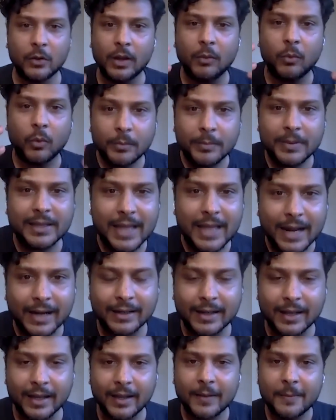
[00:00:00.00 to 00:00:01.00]
yeah, you know, I won't yeah, be
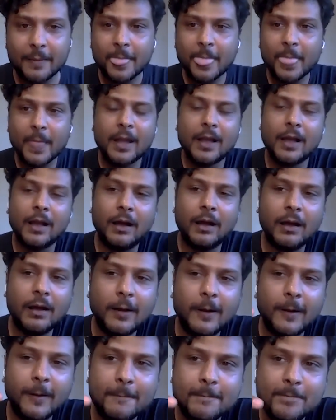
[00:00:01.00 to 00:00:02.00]
that guy. Yeah.
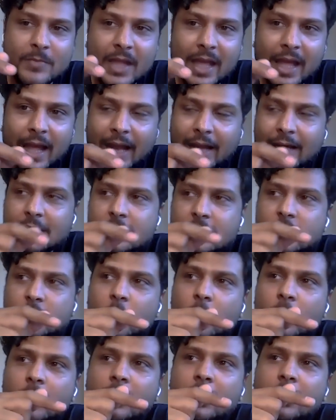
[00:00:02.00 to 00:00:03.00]
Uh, and
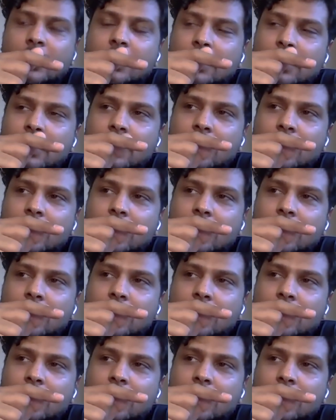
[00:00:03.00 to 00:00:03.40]
so